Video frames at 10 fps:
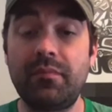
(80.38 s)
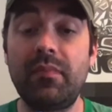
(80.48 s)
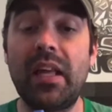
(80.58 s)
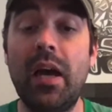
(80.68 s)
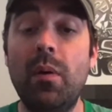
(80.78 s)

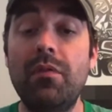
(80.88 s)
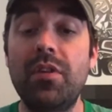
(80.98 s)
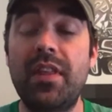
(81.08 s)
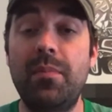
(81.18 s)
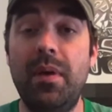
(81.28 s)
However,
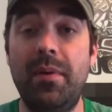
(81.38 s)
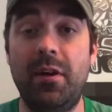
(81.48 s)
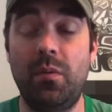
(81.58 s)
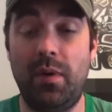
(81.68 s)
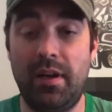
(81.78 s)
they mimic
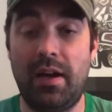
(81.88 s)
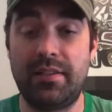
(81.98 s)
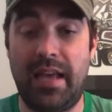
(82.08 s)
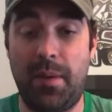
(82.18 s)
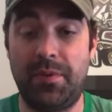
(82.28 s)
what
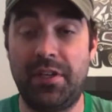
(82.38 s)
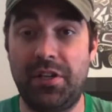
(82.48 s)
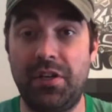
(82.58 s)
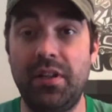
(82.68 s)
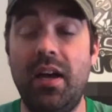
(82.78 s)
is happening
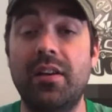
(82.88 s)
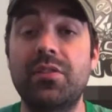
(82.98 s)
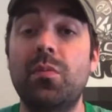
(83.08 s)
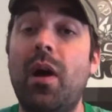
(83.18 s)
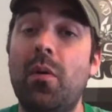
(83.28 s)
in our
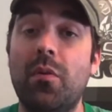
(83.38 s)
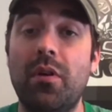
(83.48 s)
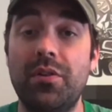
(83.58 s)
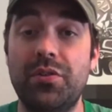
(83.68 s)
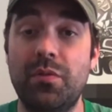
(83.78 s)
lungs while we're
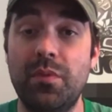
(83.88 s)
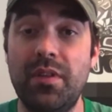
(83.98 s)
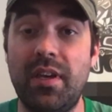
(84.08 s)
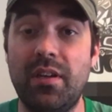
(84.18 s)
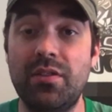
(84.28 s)
also
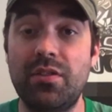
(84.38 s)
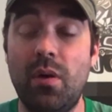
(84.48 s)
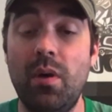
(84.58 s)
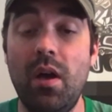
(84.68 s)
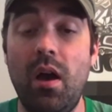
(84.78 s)
breathing.
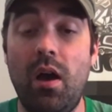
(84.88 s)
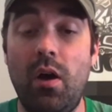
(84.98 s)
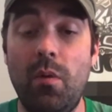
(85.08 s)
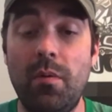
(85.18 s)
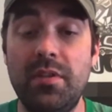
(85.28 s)
So, a
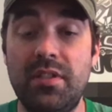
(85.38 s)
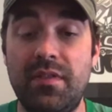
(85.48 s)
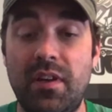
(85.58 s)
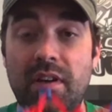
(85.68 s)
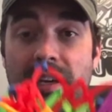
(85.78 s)
Hoberman
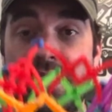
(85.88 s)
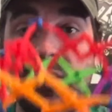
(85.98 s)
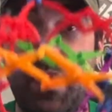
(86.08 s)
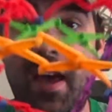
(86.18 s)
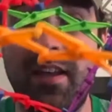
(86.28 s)
sphere
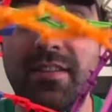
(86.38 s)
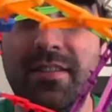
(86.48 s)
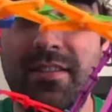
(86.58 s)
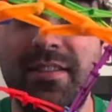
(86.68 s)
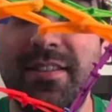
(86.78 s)

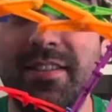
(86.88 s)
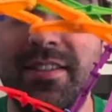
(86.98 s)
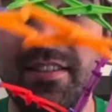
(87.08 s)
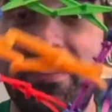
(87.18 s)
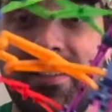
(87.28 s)
expands
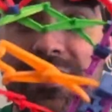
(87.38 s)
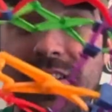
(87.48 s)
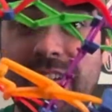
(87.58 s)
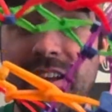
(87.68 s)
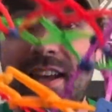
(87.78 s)

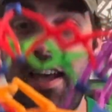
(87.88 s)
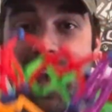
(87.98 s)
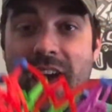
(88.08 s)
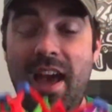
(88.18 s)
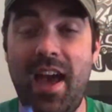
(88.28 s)

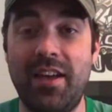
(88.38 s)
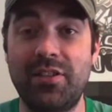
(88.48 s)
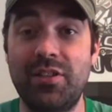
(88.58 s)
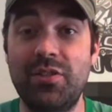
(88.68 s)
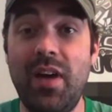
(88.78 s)
and
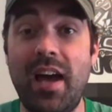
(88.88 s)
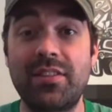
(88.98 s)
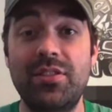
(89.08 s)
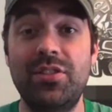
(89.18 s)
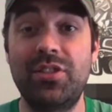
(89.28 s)

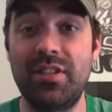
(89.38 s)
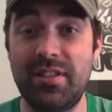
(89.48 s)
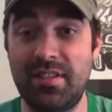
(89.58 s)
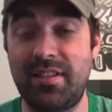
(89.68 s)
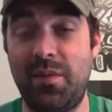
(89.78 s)
contracts just
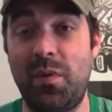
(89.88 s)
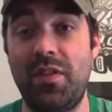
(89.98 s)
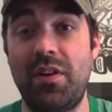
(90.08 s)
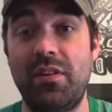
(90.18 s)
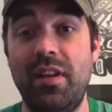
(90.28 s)
the same way
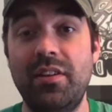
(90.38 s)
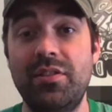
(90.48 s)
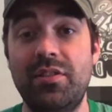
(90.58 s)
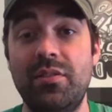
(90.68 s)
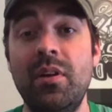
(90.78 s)
that our
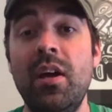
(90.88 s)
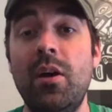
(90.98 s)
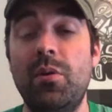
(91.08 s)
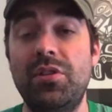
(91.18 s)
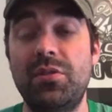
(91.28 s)
lungs do,
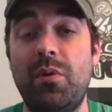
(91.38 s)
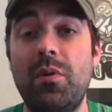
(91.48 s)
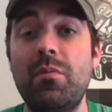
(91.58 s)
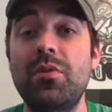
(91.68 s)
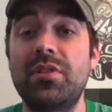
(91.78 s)
which is what
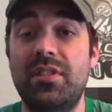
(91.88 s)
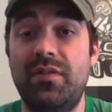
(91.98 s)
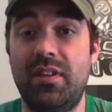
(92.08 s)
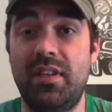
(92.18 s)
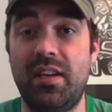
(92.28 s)
we were just
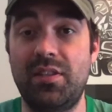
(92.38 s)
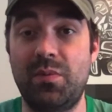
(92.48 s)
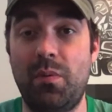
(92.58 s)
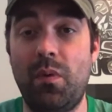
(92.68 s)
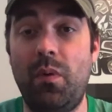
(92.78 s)
feeling as
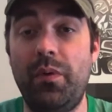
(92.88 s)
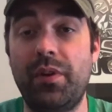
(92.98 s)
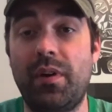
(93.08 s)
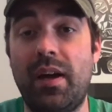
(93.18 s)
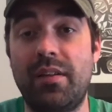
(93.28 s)
we were
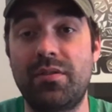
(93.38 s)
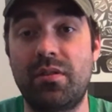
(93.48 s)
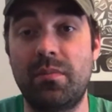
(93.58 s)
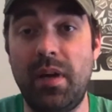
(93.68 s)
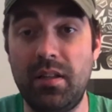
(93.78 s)
holding our hands on
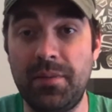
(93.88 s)
our belly.